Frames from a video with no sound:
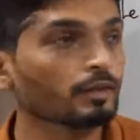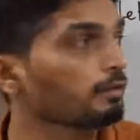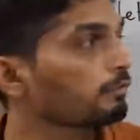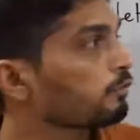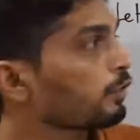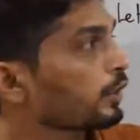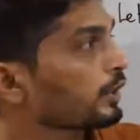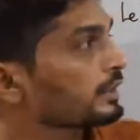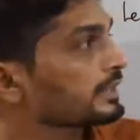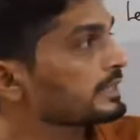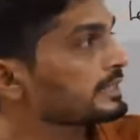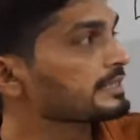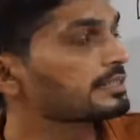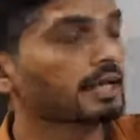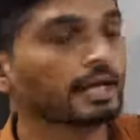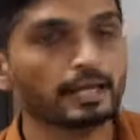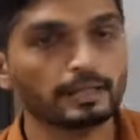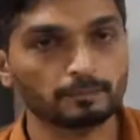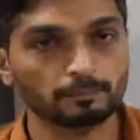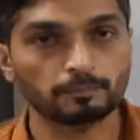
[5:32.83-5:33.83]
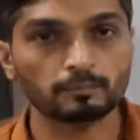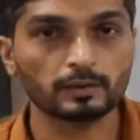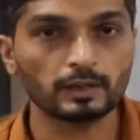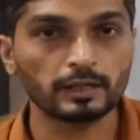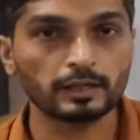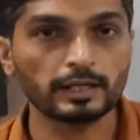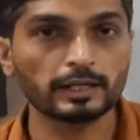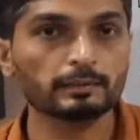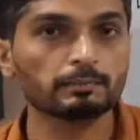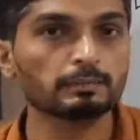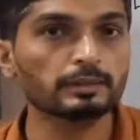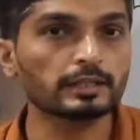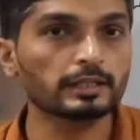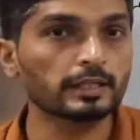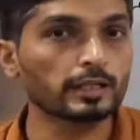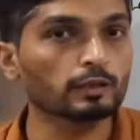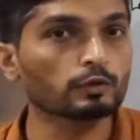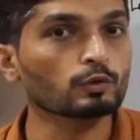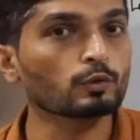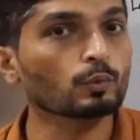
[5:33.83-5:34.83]
for this n. Let me
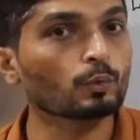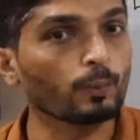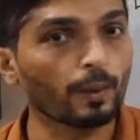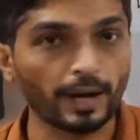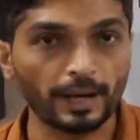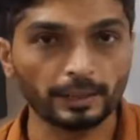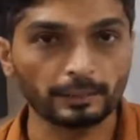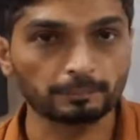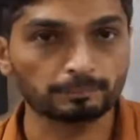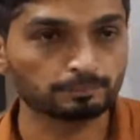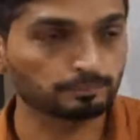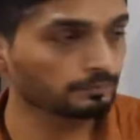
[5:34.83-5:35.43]
tell you why.